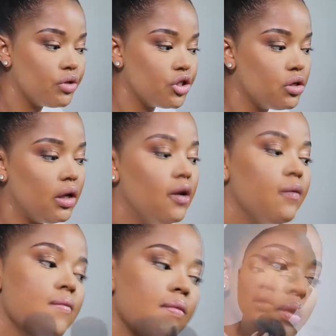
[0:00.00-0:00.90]
originally,
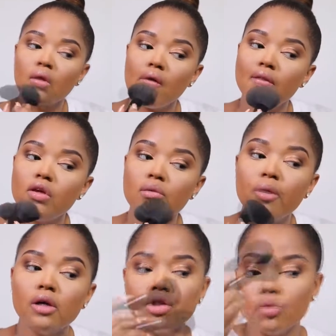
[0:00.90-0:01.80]
and then you
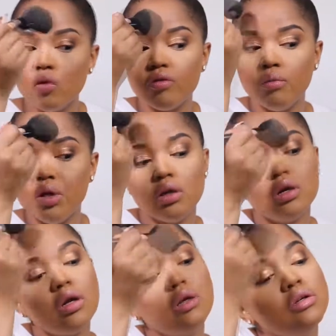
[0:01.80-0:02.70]
brush it off
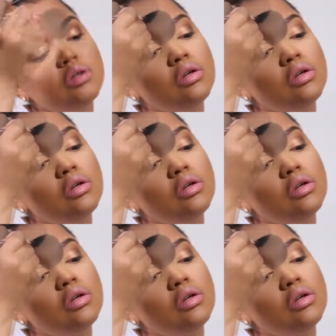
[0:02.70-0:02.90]
immediately.